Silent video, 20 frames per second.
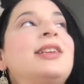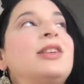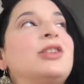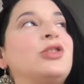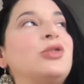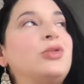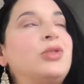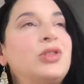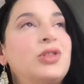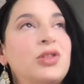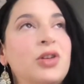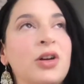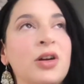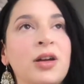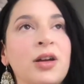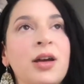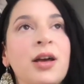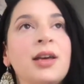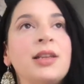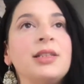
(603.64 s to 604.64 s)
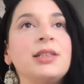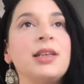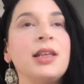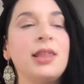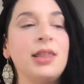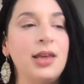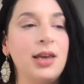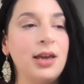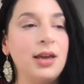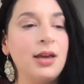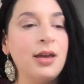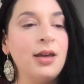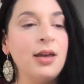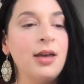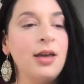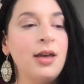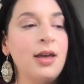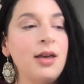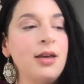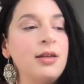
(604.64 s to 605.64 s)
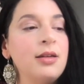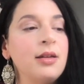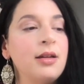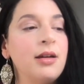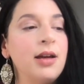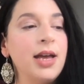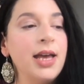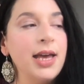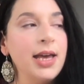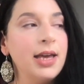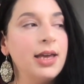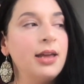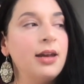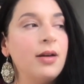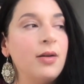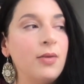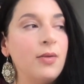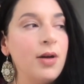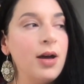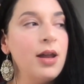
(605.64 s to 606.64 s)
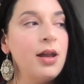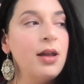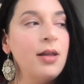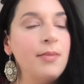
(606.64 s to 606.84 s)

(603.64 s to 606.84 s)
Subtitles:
to start to think, hey, you know what?